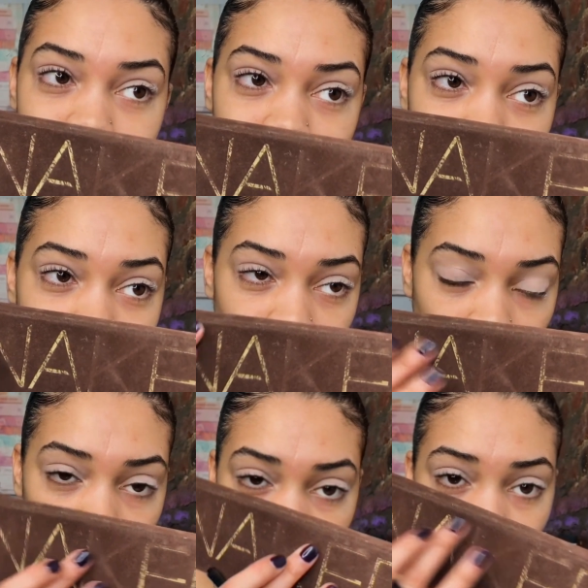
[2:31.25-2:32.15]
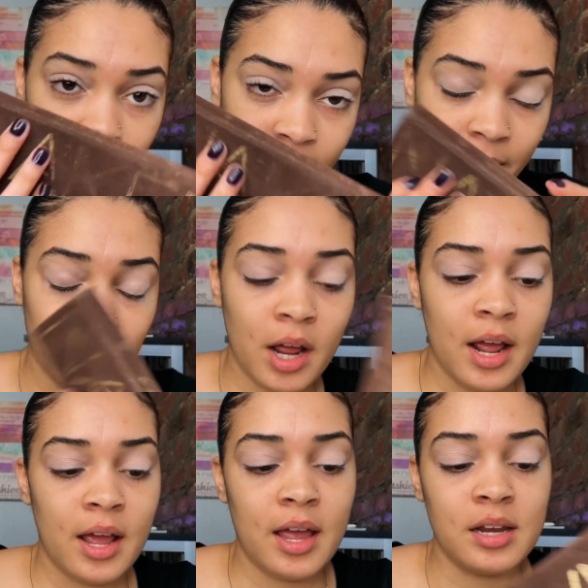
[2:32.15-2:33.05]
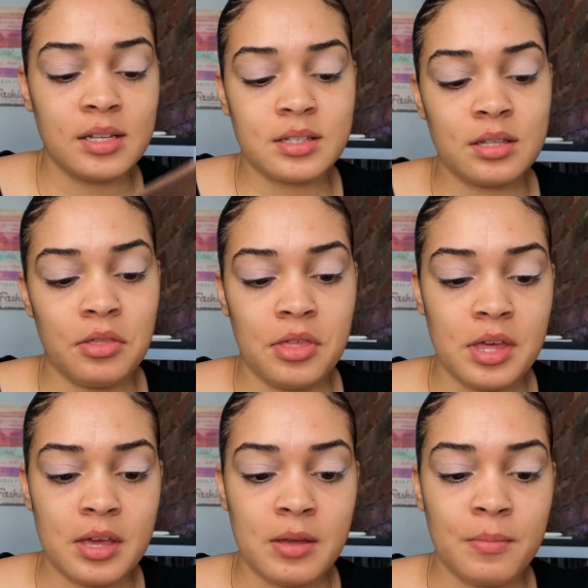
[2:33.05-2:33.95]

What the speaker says: See, it's all worn down, and it's the